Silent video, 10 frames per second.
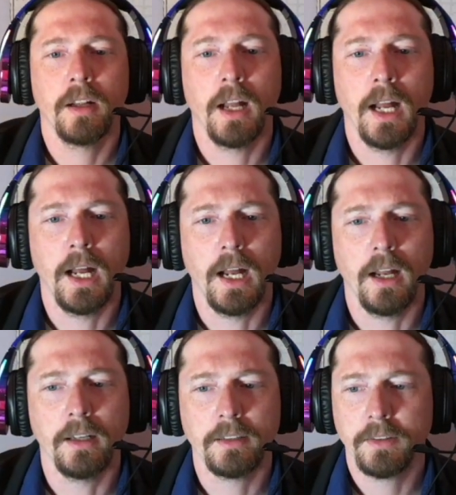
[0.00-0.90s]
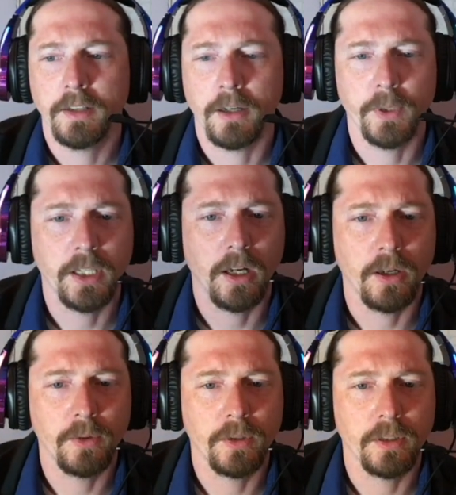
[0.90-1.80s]
There we
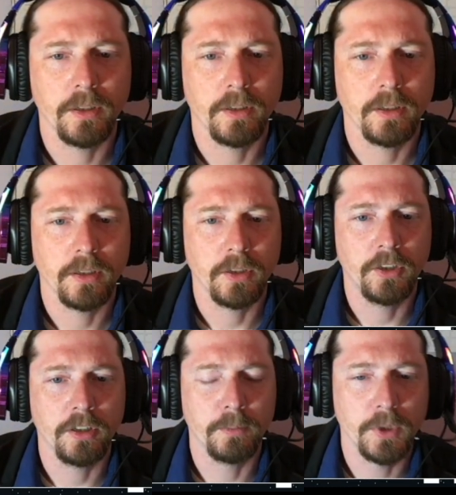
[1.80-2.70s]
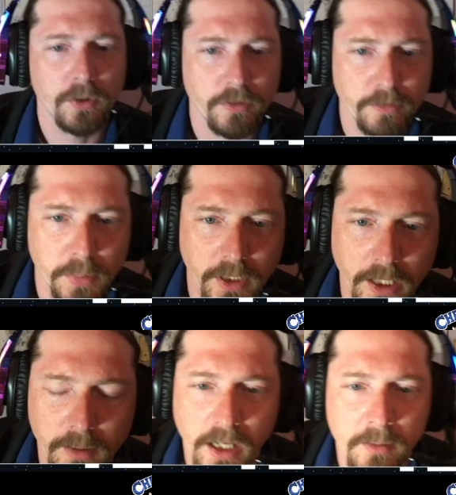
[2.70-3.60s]
go. Good move
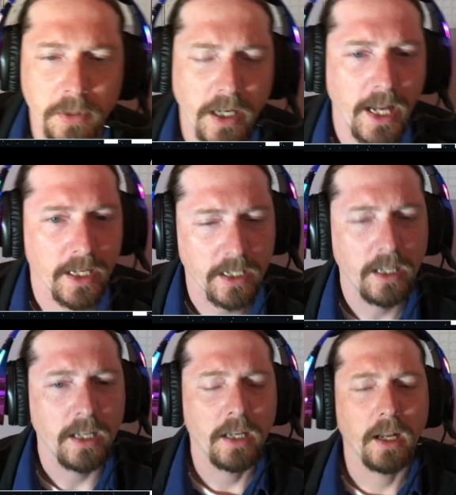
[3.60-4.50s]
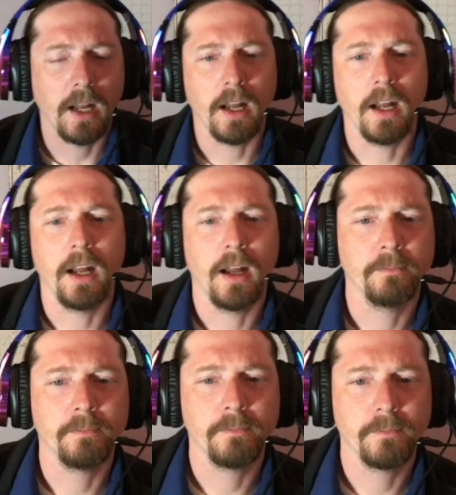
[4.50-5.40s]
played by black. So
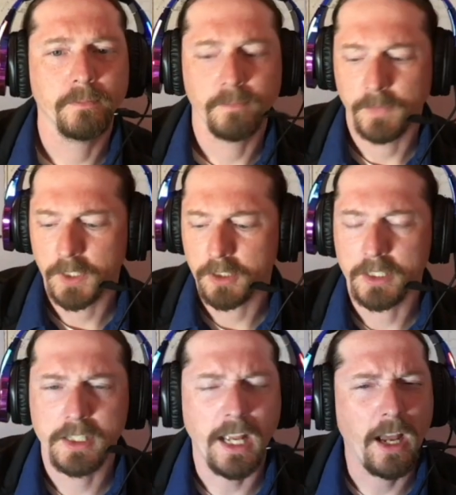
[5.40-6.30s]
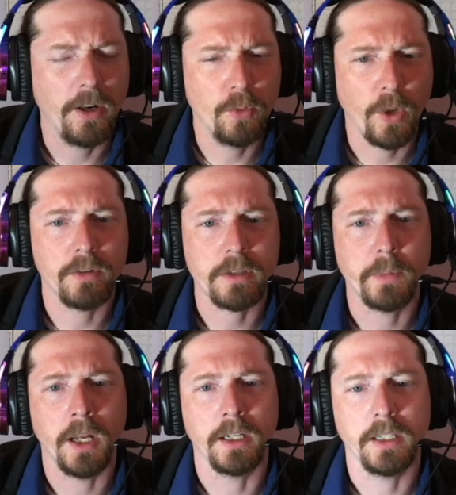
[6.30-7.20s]
let's see, how did white
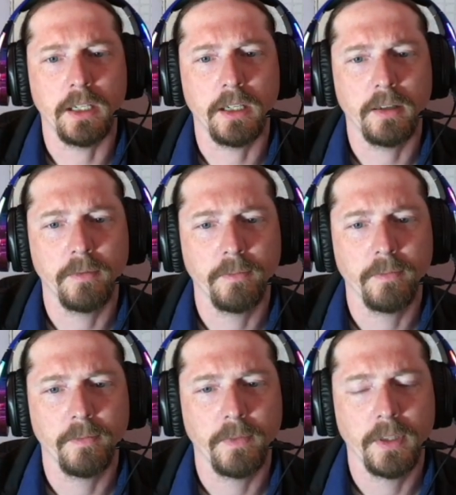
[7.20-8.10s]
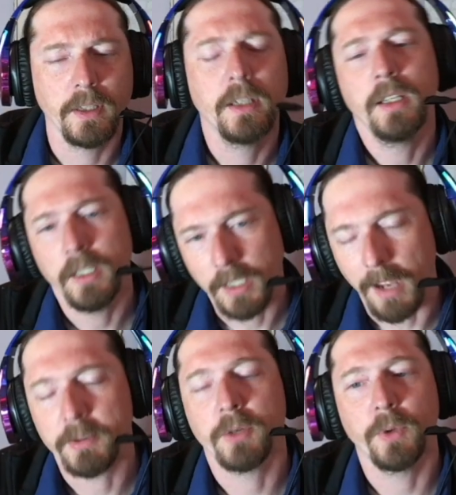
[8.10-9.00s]
respond here?
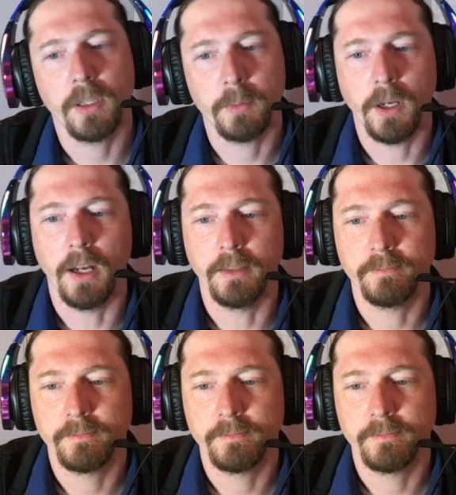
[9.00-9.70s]
Captured with the pawn.